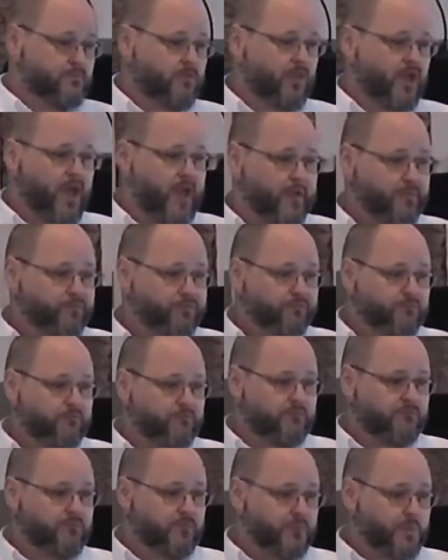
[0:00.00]
Okay?
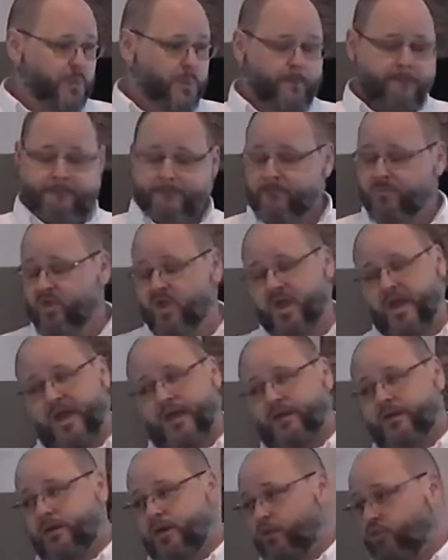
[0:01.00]

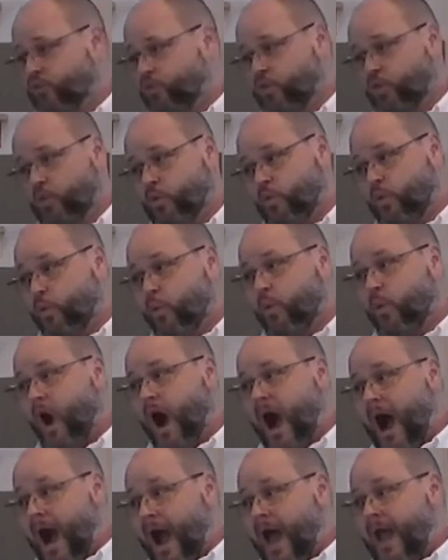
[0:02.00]
And
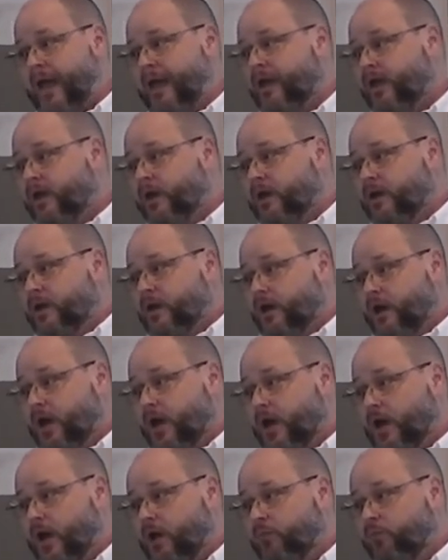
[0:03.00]
why
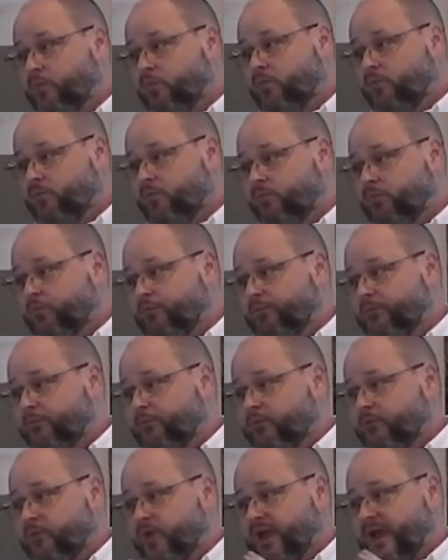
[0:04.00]
um,
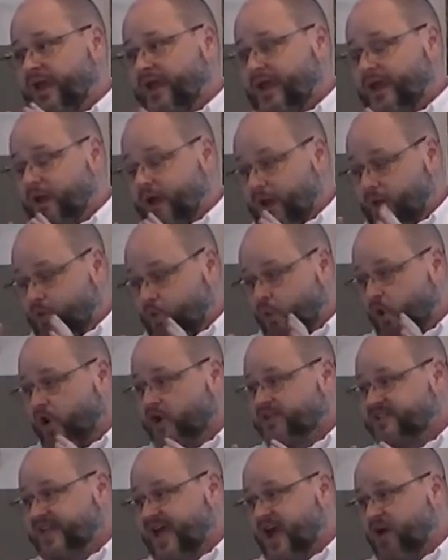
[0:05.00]
it
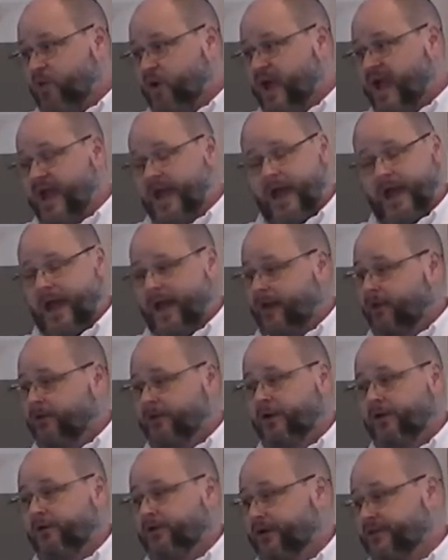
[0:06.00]
works that way, I
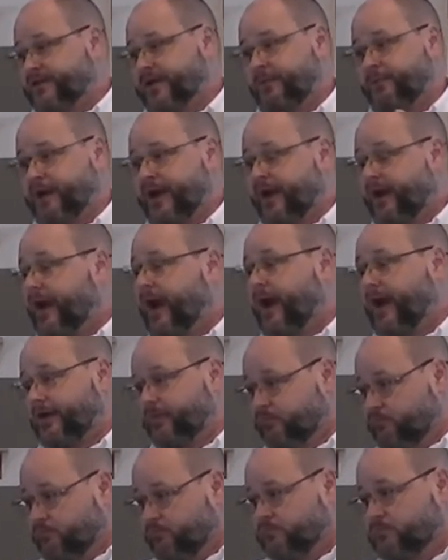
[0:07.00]
don't know, because I'm not
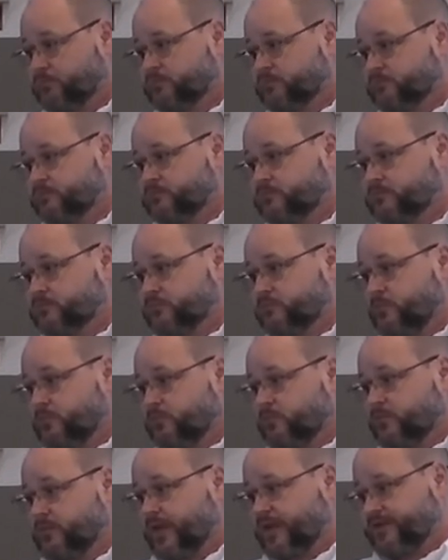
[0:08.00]
God.
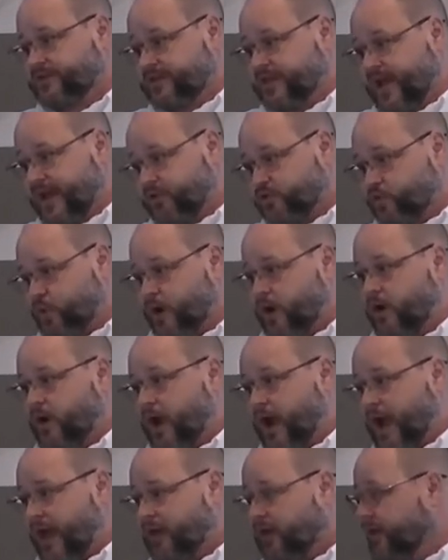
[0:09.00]
That's, that's
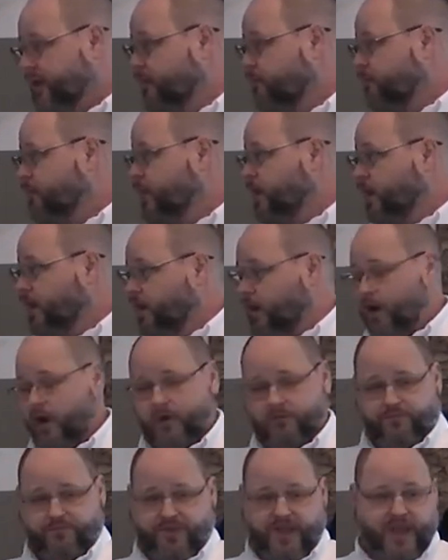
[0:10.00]
where I live
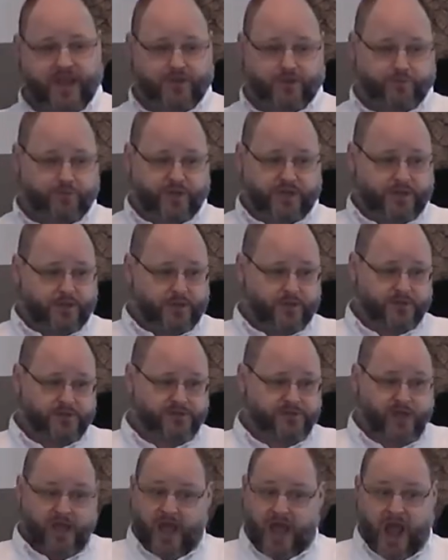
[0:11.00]
on faith
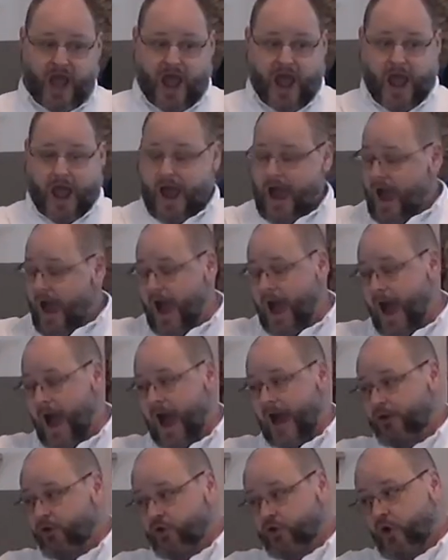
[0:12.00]
because
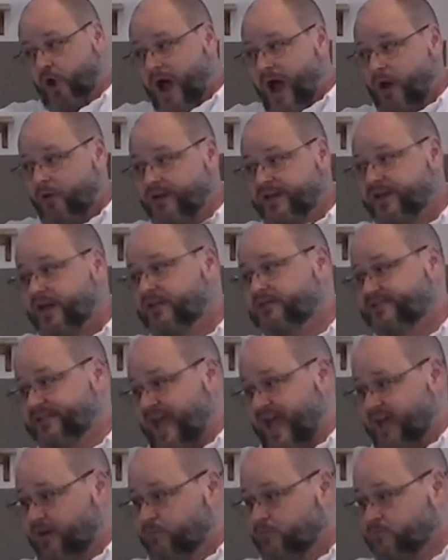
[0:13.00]
I don't know how he does
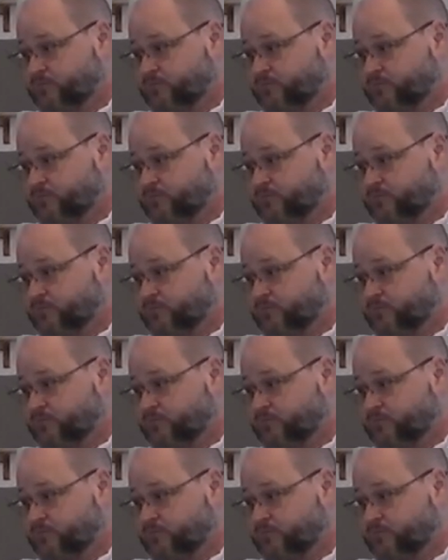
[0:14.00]
that.